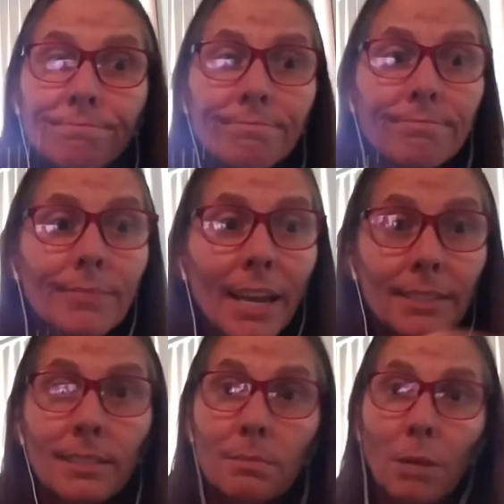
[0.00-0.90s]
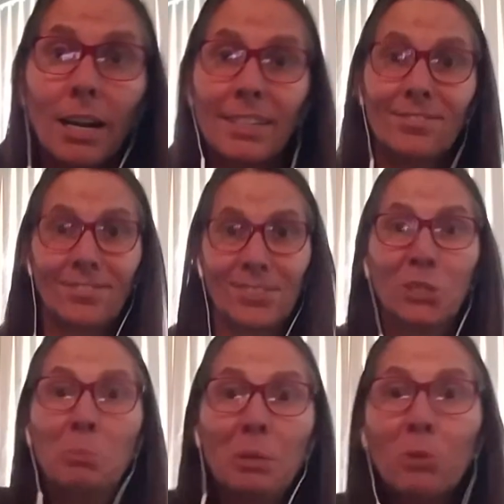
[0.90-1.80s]
Hence my
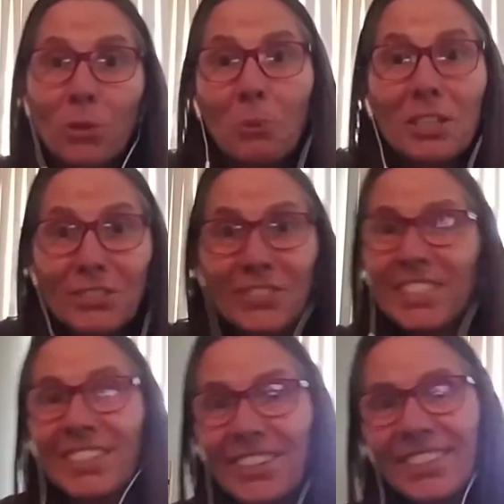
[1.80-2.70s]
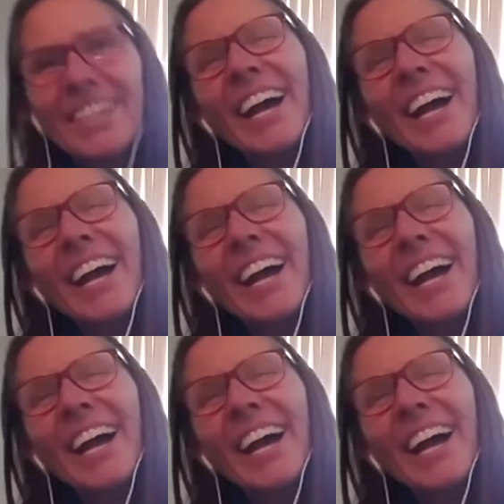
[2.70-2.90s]
2 people that watch a video.